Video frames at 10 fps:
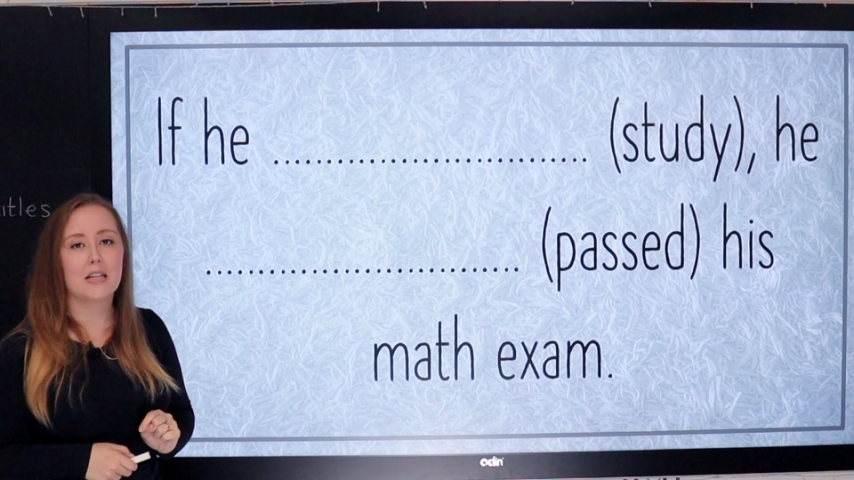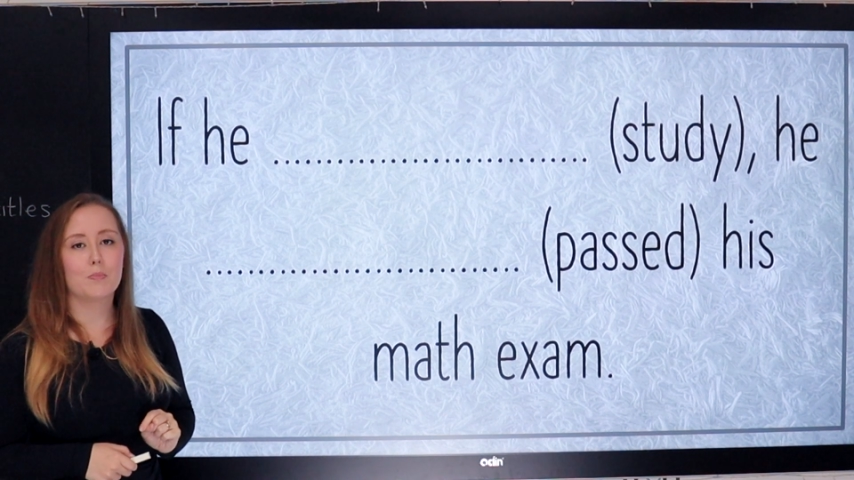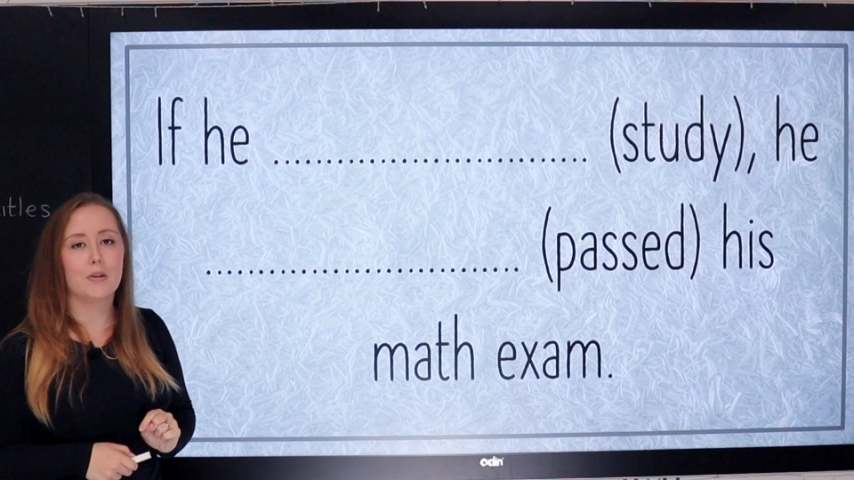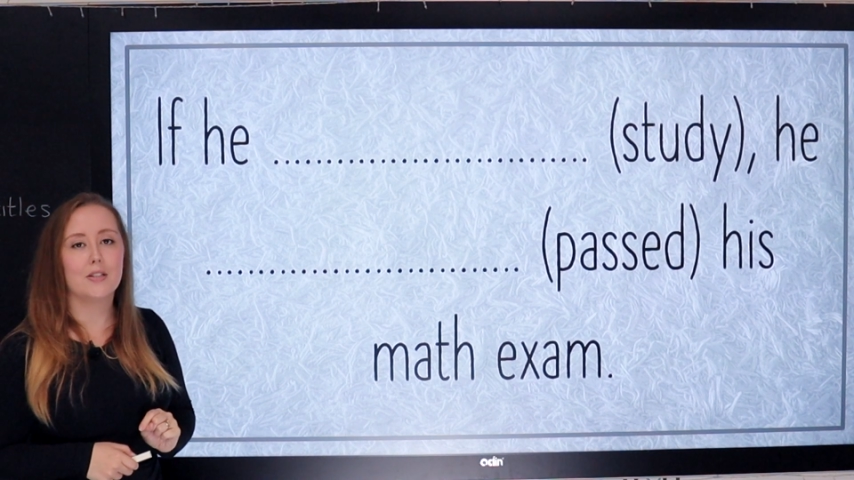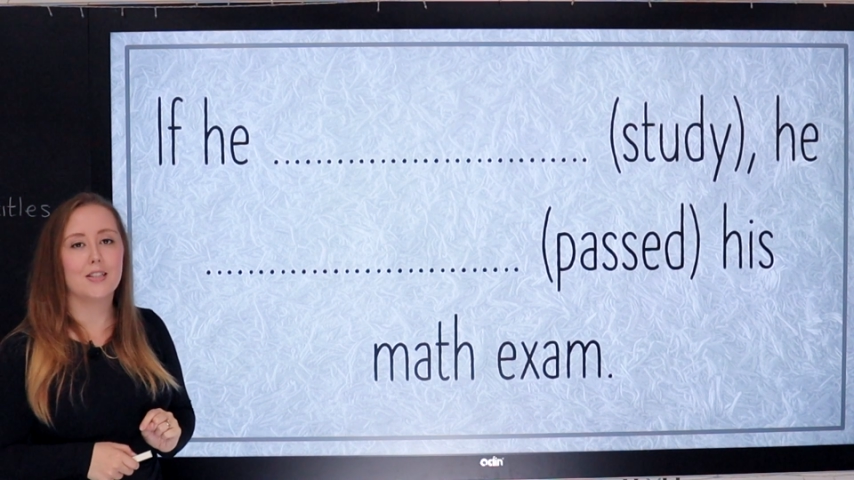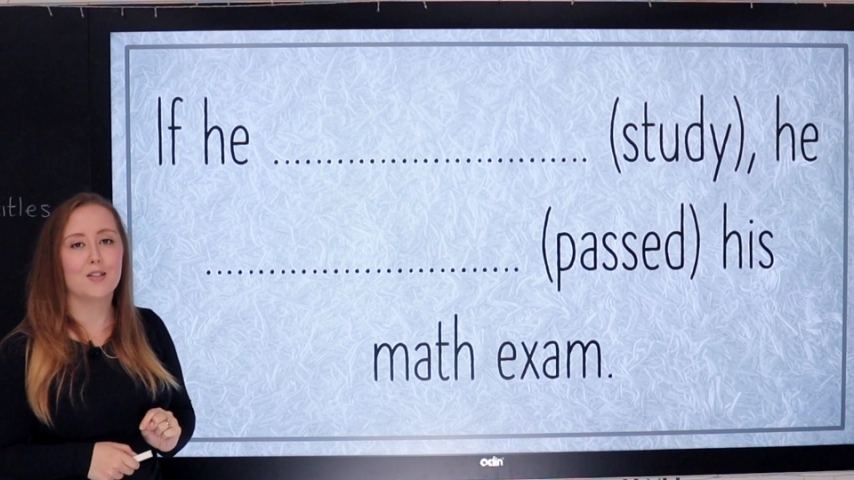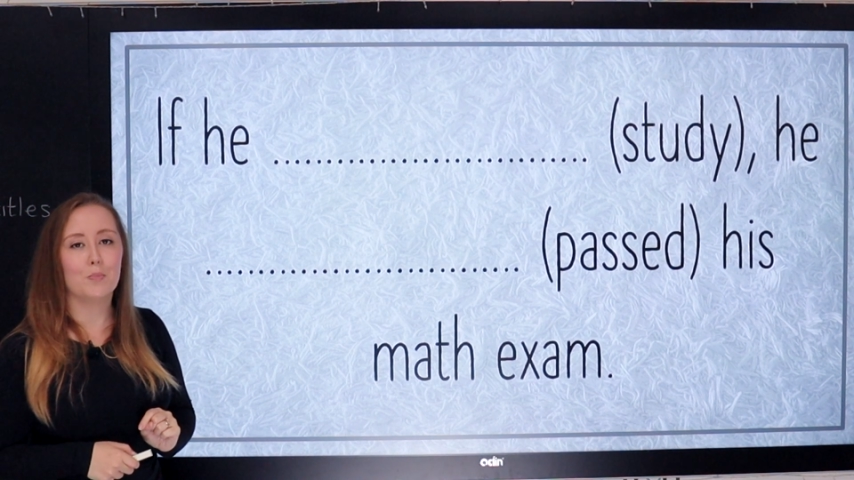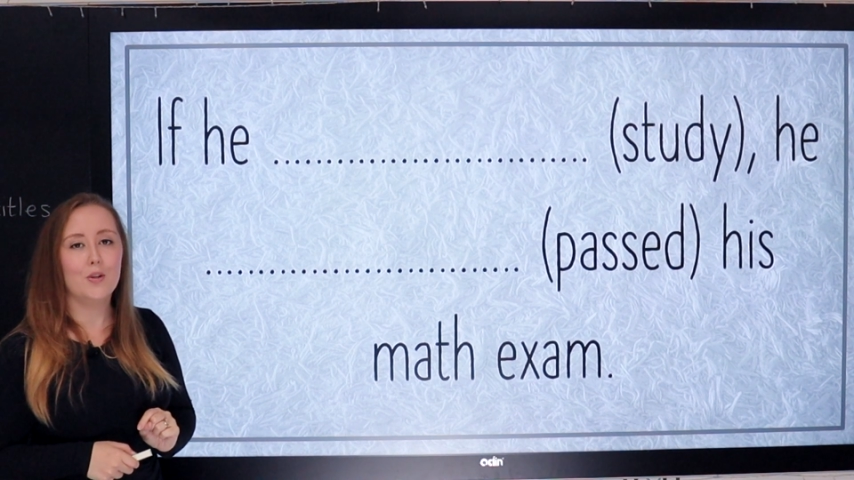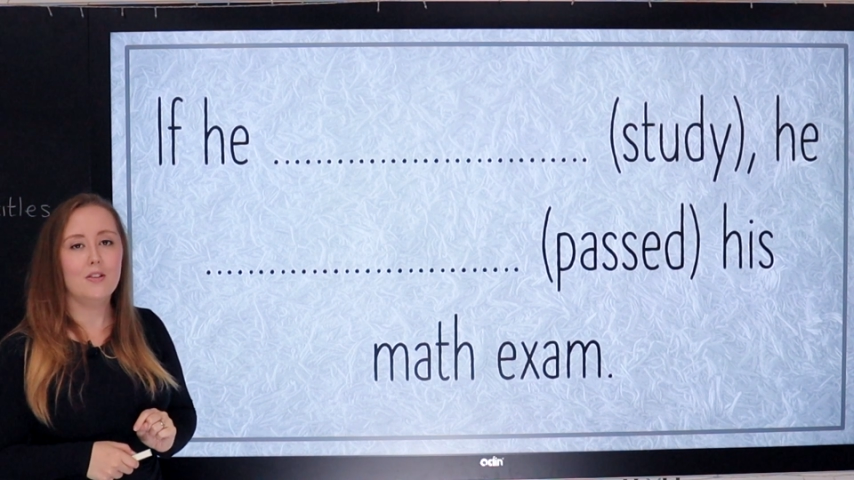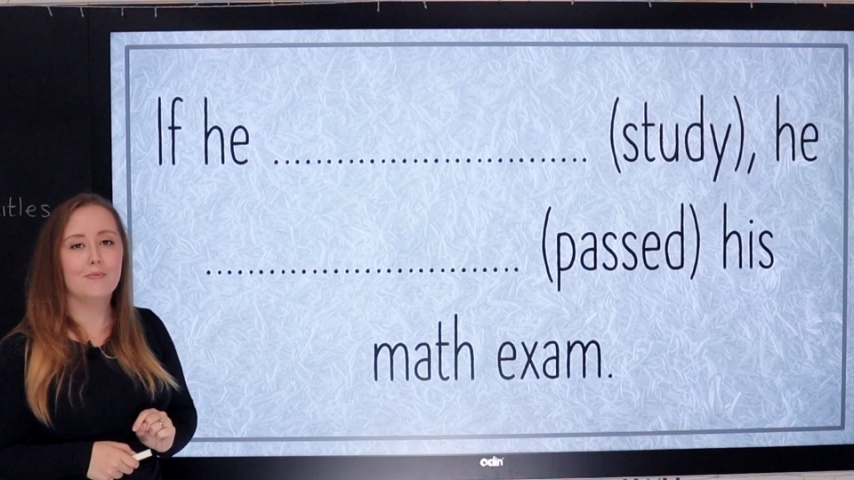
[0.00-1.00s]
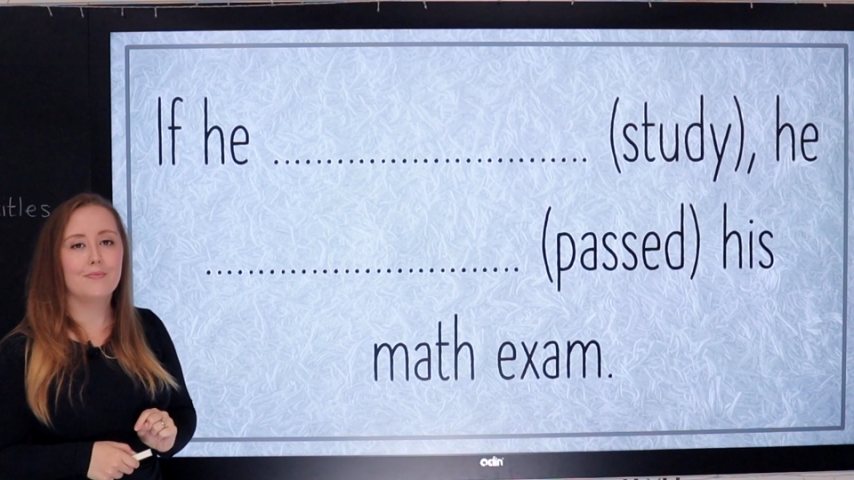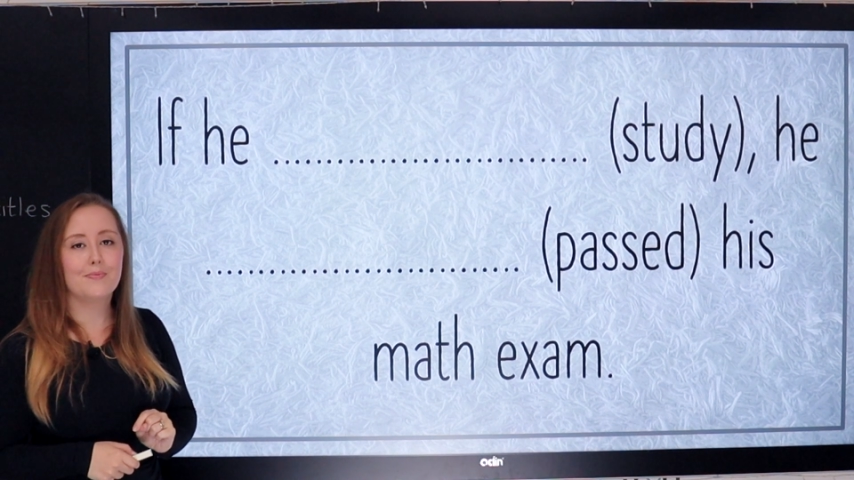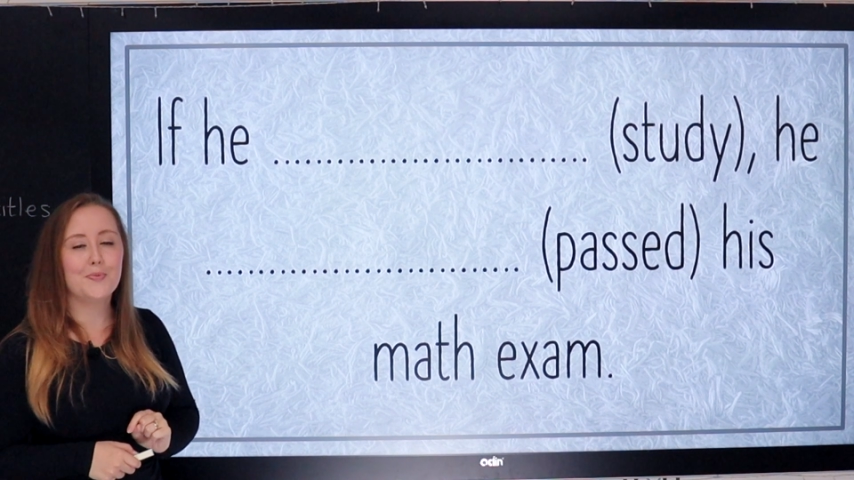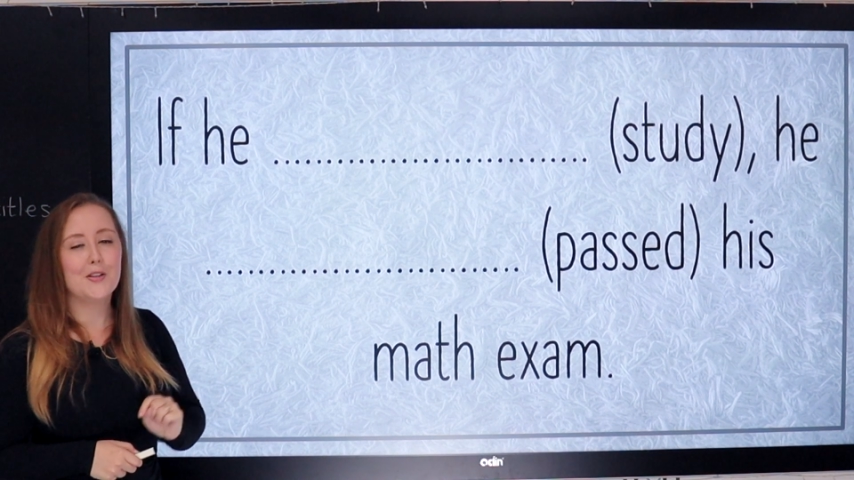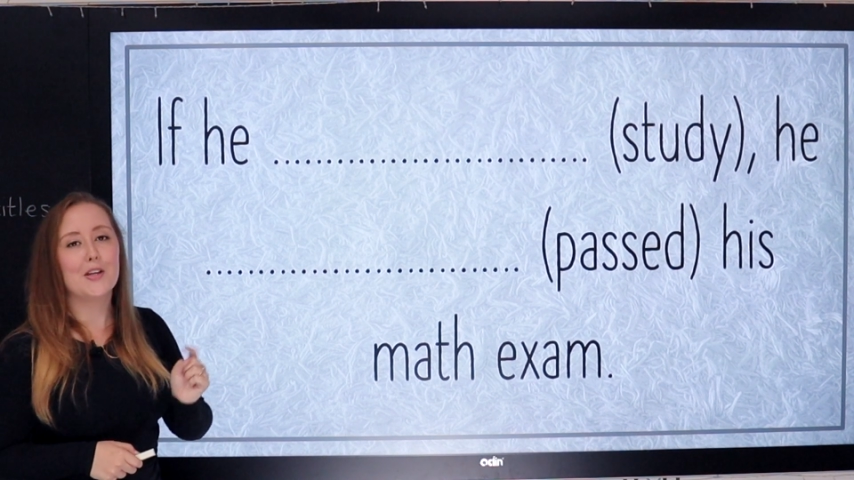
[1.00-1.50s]
past participle?
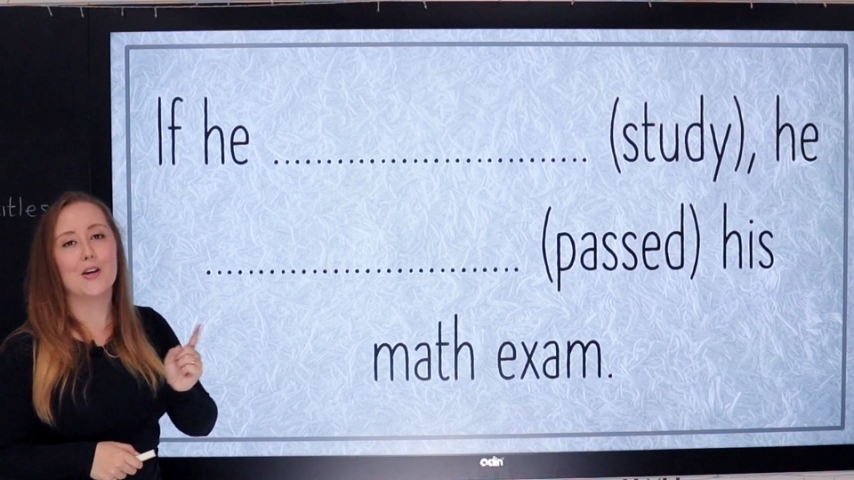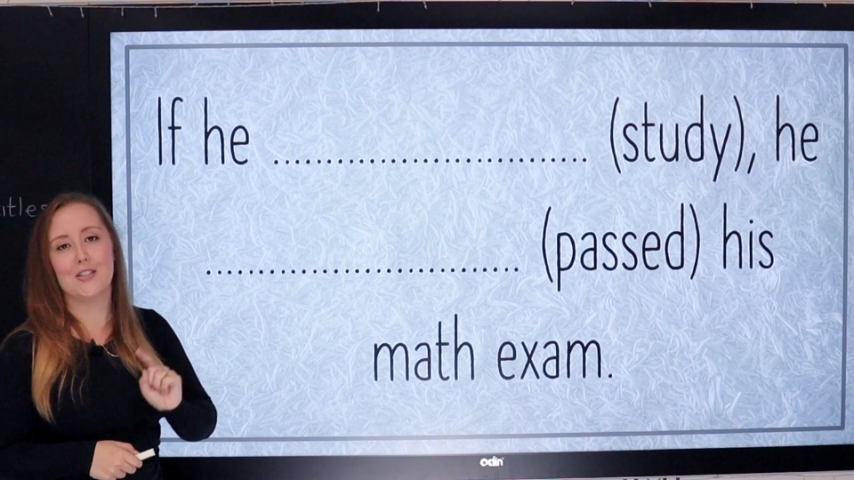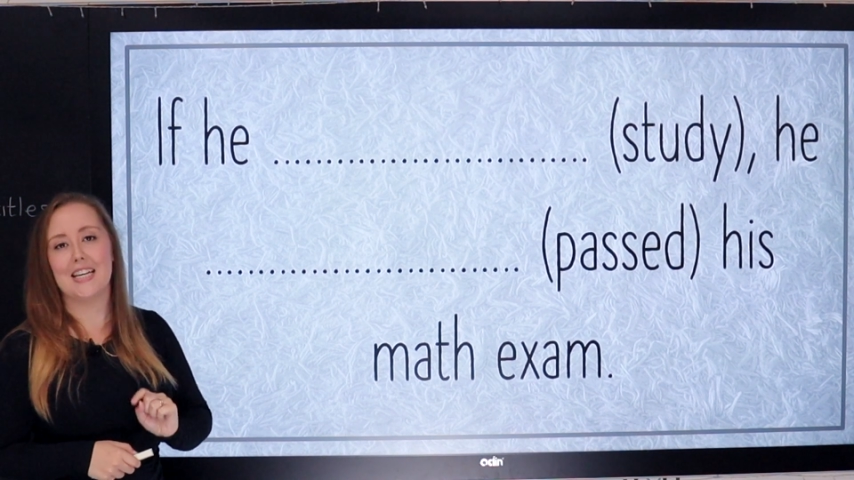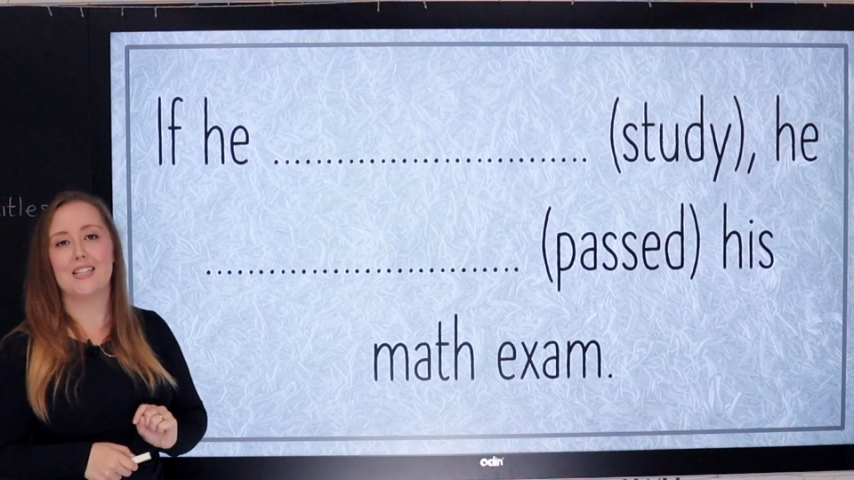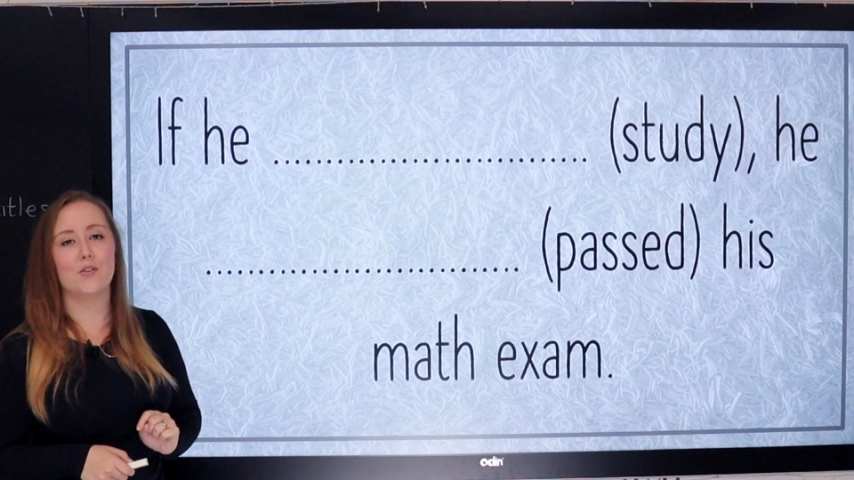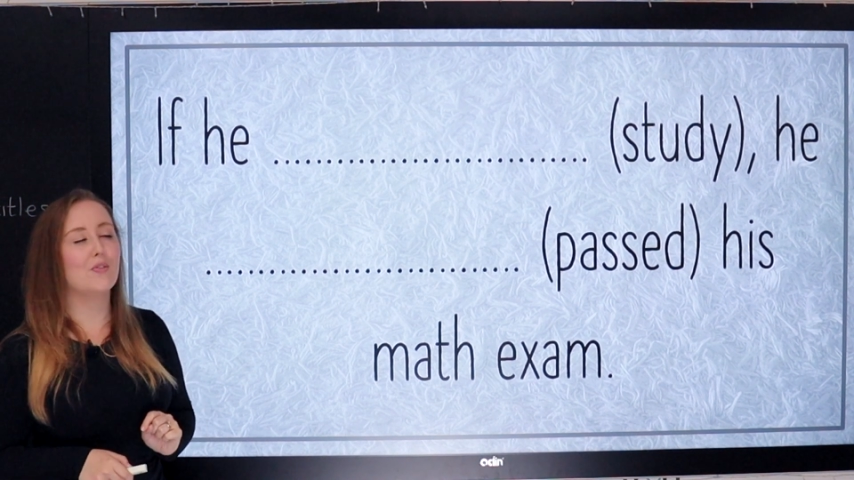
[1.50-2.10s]
Good, it's a